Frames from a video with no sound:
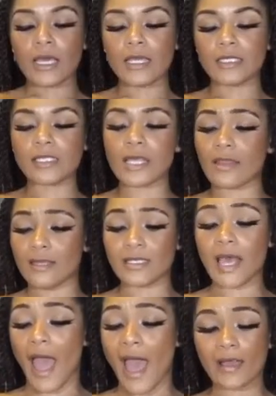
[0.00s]
is this
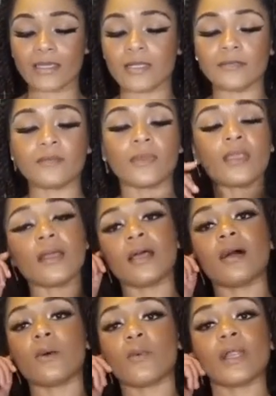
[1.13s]
hat.
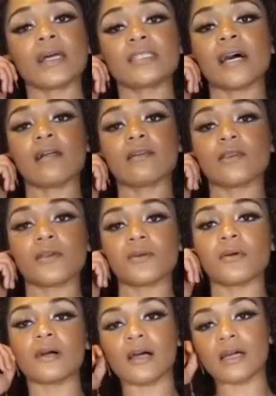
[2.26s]
When I tell
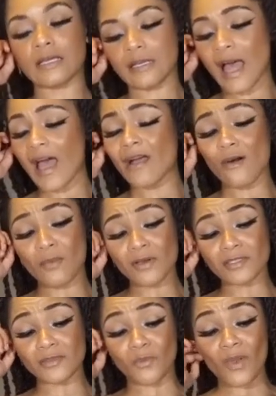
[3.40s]
you, I
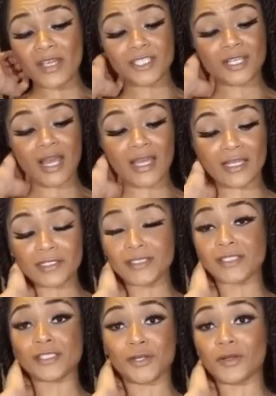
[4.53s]
almost wish I could
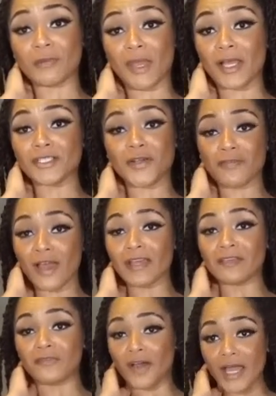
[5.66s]
insert a picture. If I
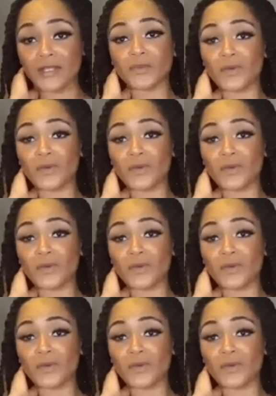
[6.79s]
can find